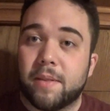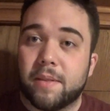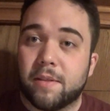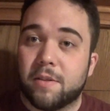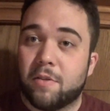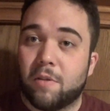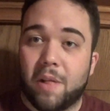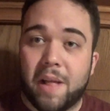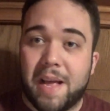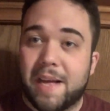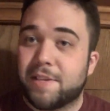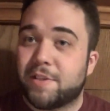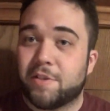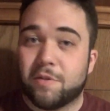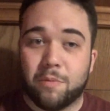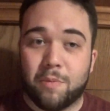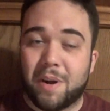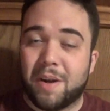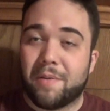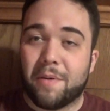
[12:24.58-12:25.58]
Glance,
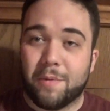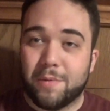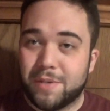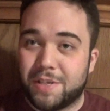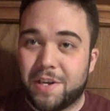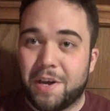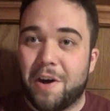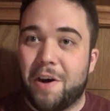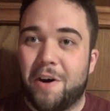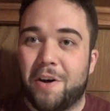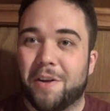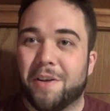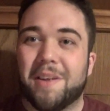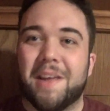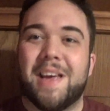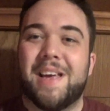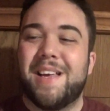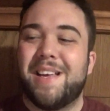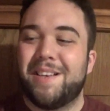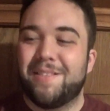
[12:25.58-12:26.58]
or whatever it was called.
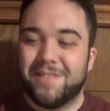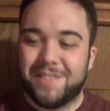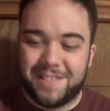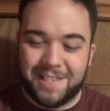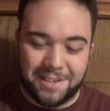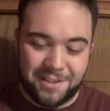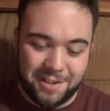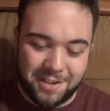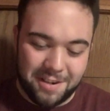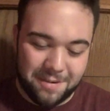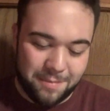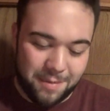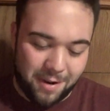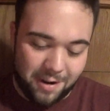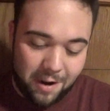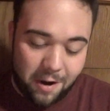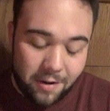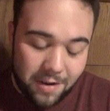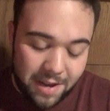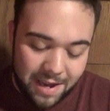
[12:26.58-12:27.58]
It was such a good
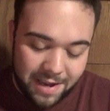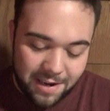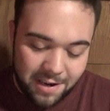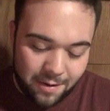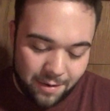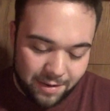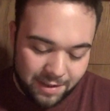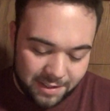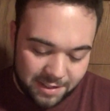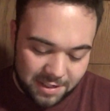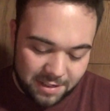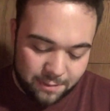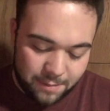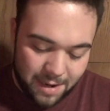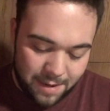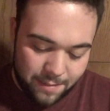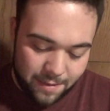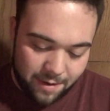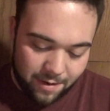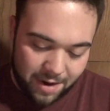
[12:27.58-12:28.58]
book. Oh yeah, you know what? This is
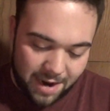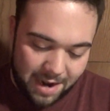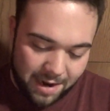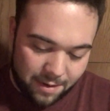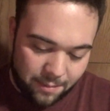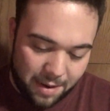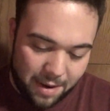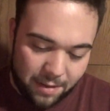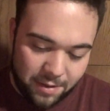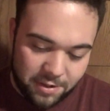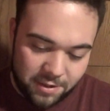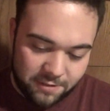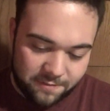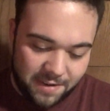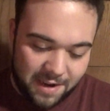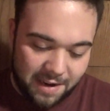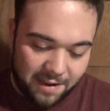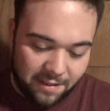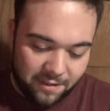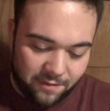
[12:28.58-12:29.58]
Mayberry. I could probably just
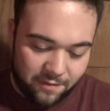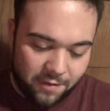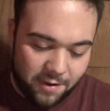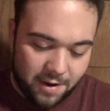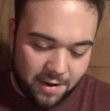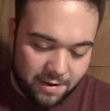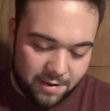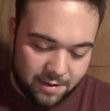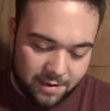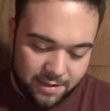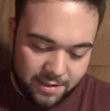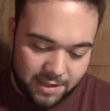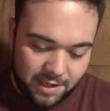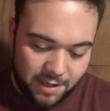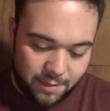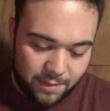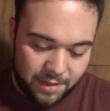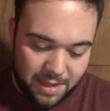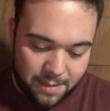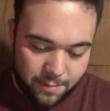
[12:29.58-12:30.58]
find it in the front and tell
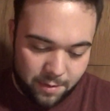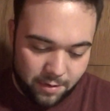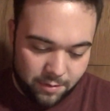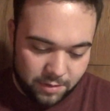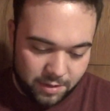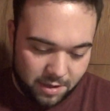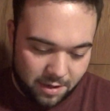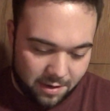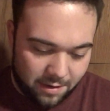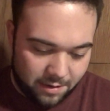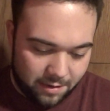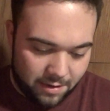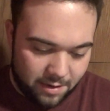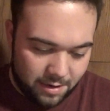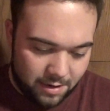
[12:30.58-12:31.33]
you what that book was called.